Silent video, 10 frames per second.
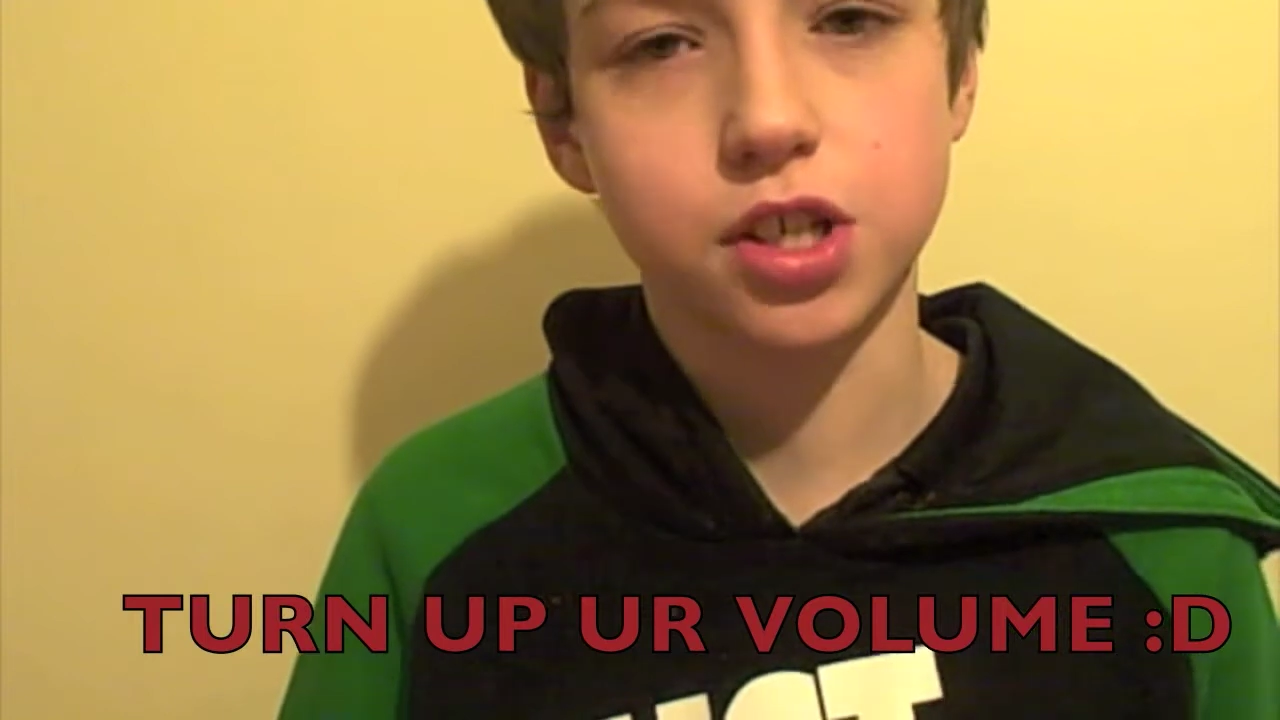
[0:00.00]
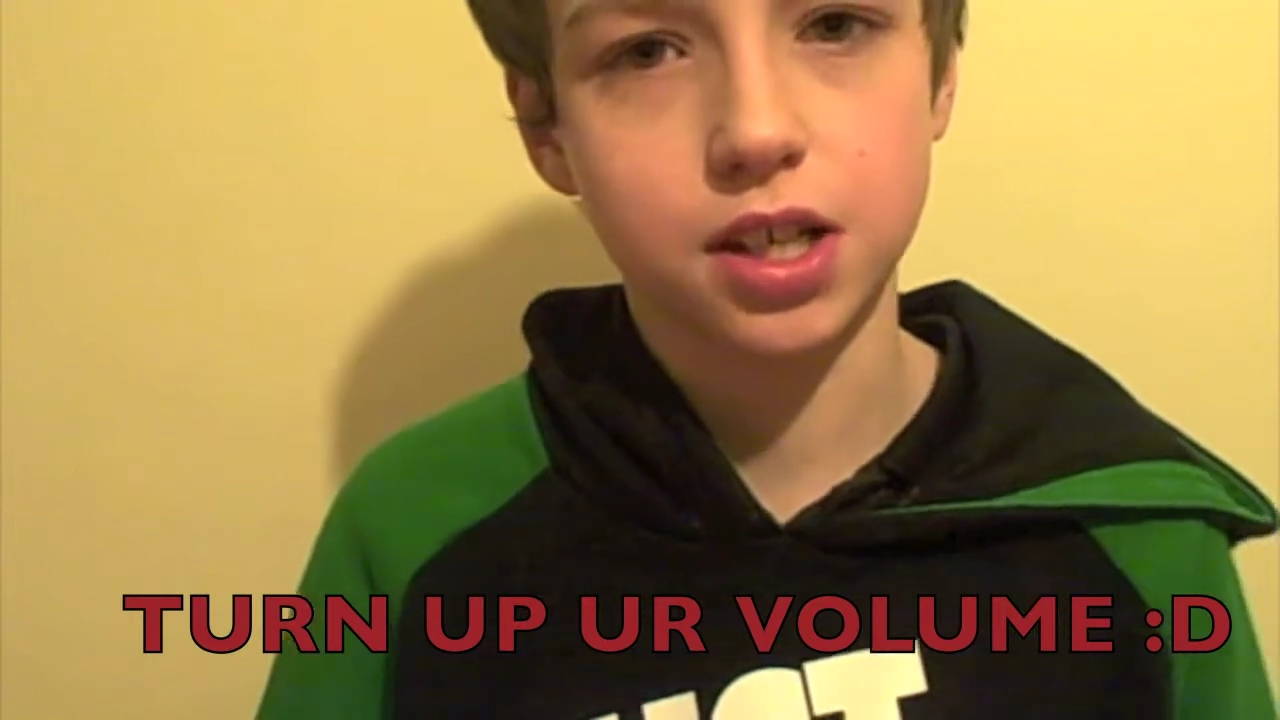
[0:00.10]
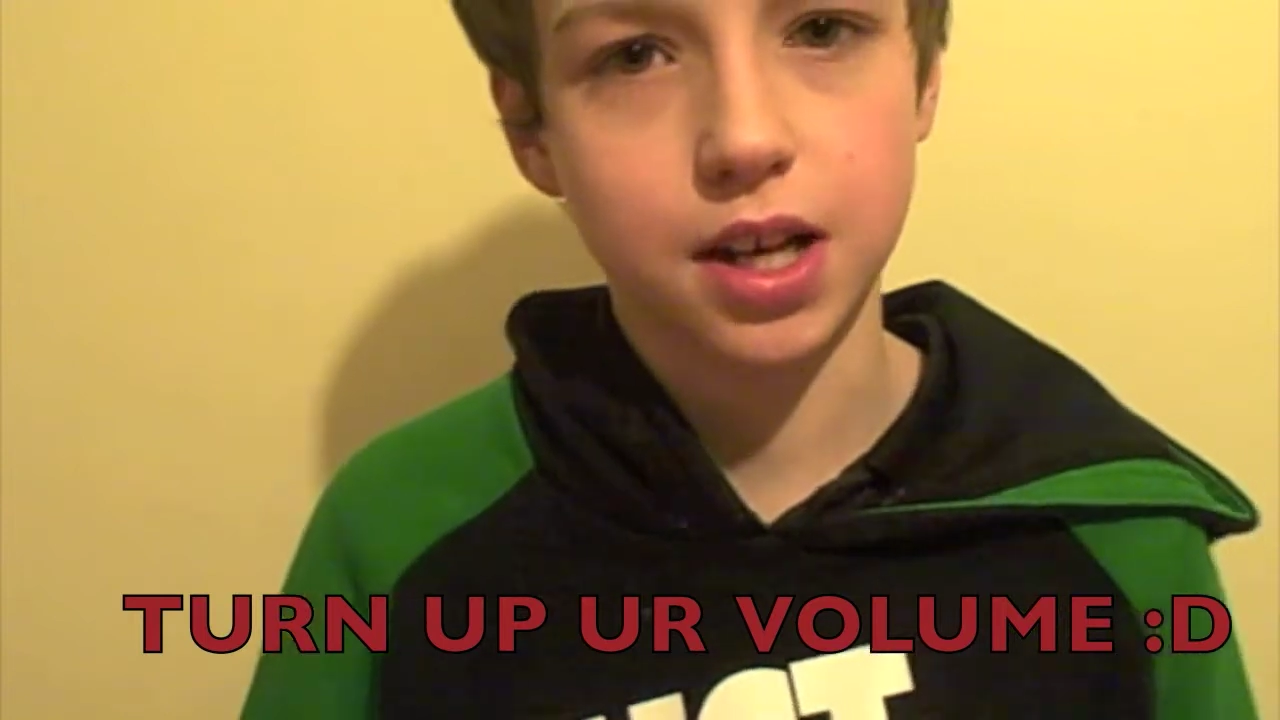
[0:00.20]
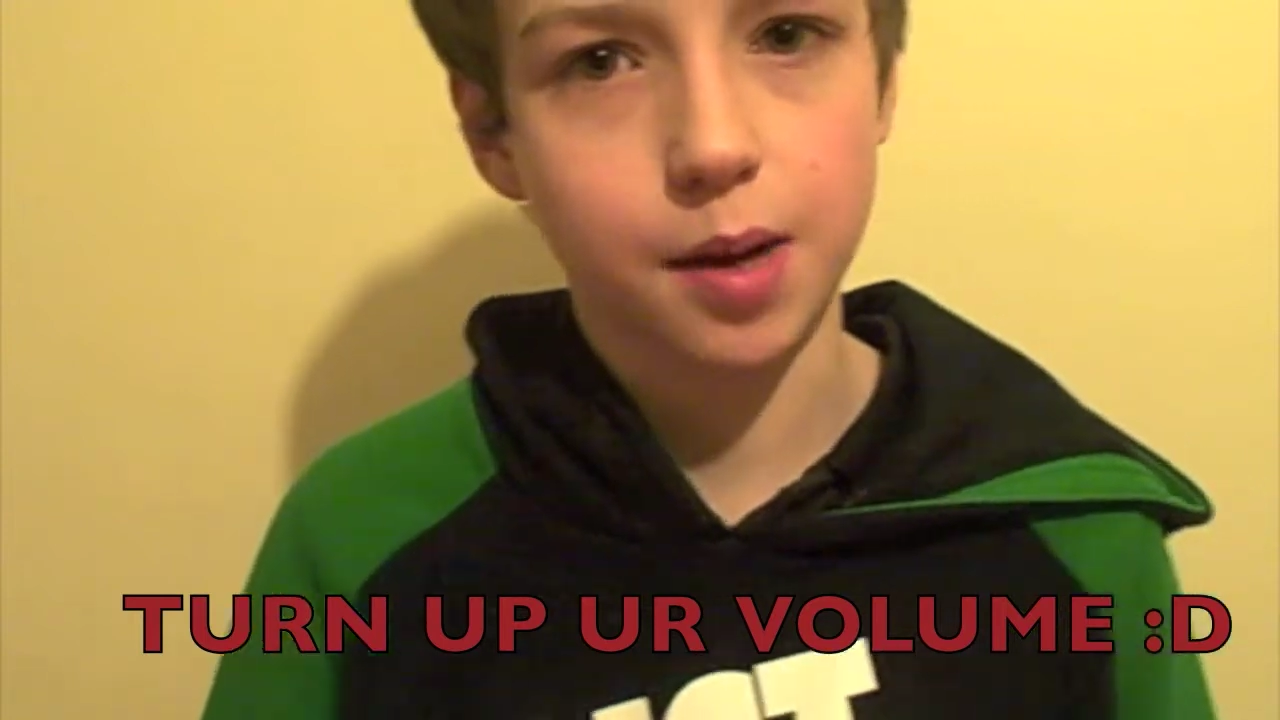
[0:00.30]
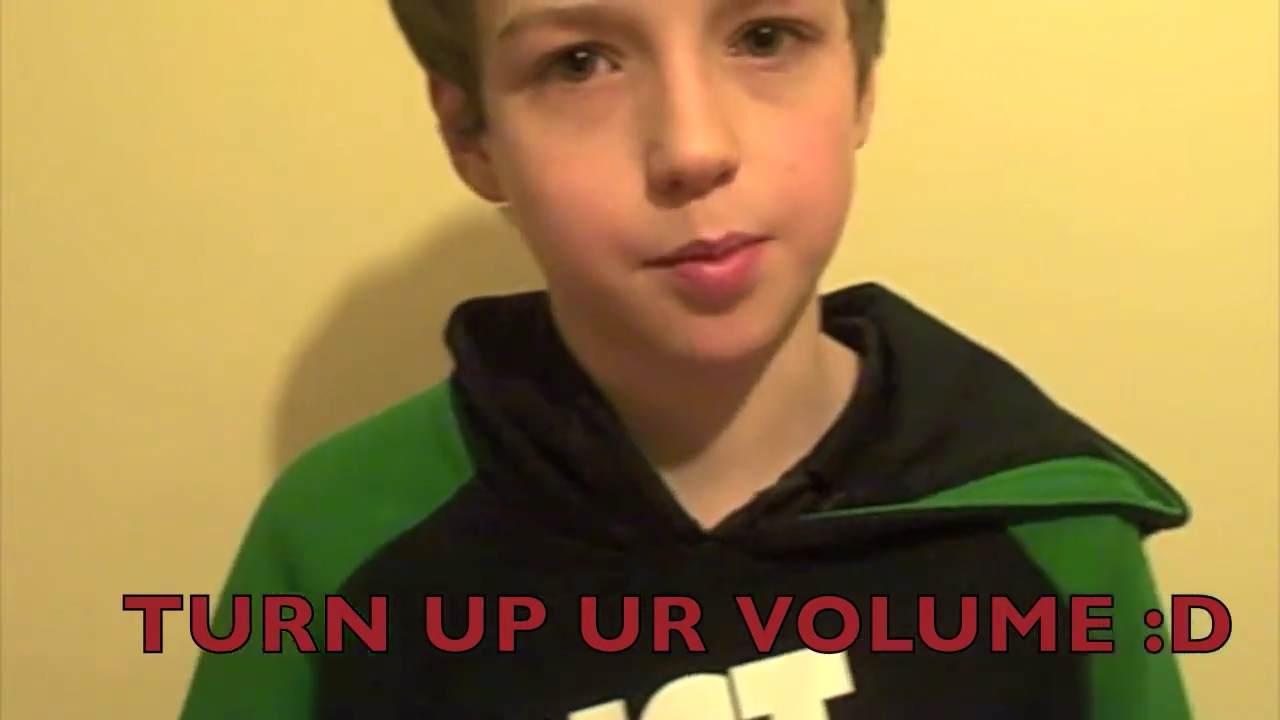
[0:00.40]

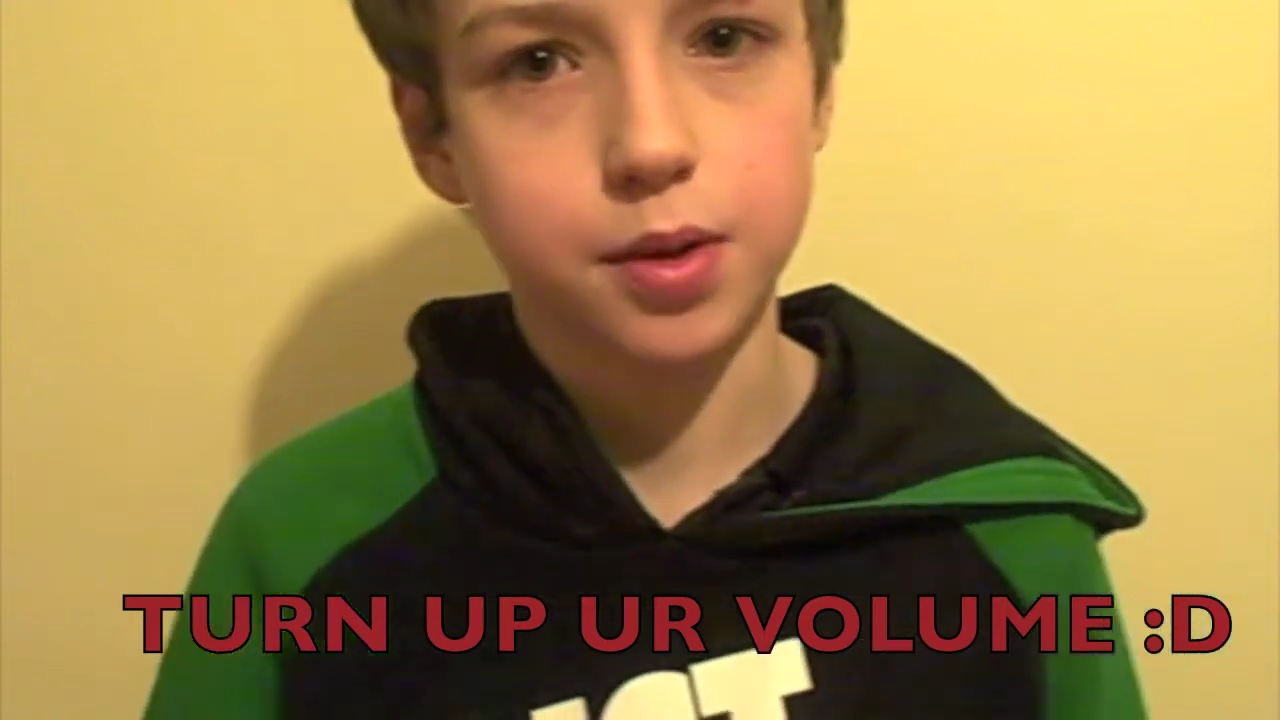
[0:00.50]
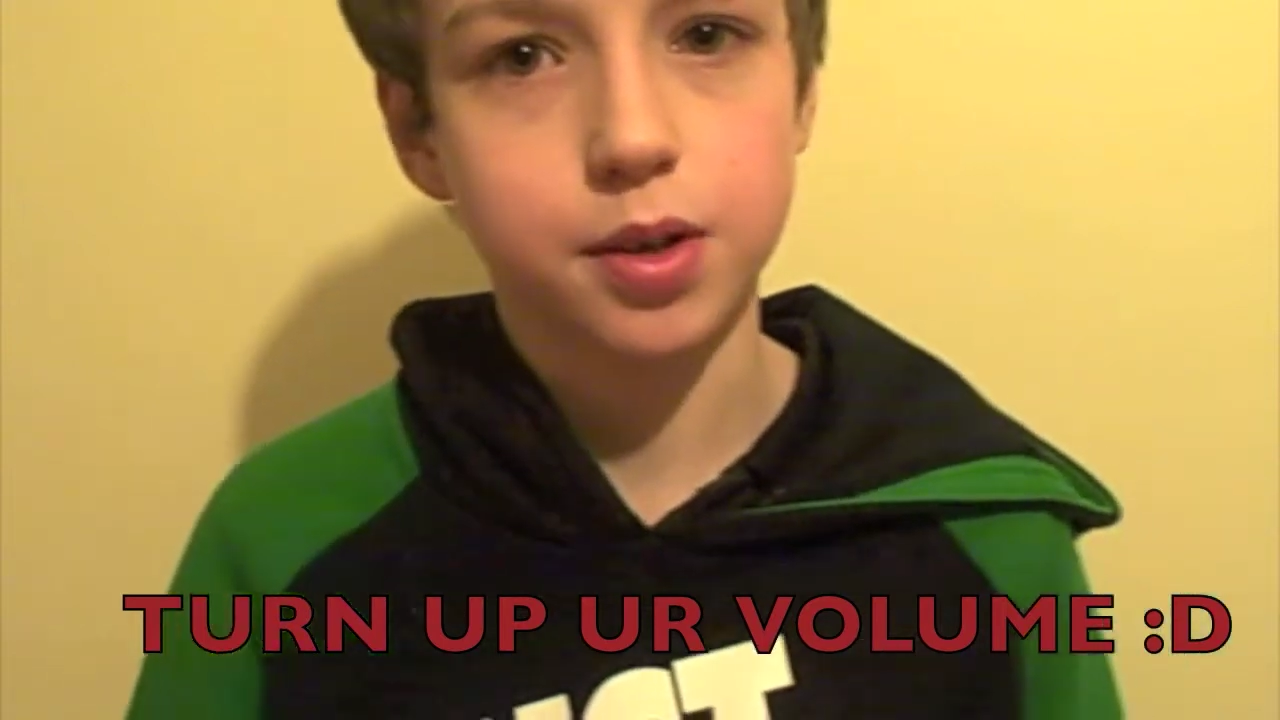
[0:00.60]
collab.